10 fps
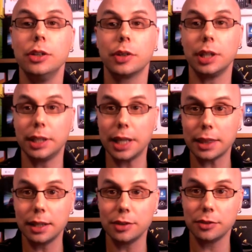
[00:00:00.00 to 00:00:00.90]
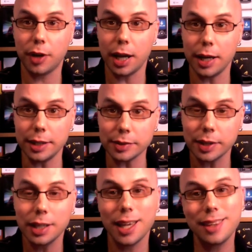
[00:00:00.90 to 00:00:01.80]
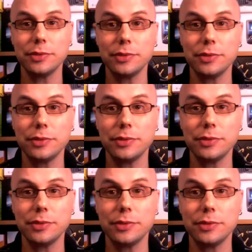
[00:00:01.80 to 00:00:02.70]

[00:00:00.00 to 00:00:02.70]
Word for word: can get their device and then spend $5,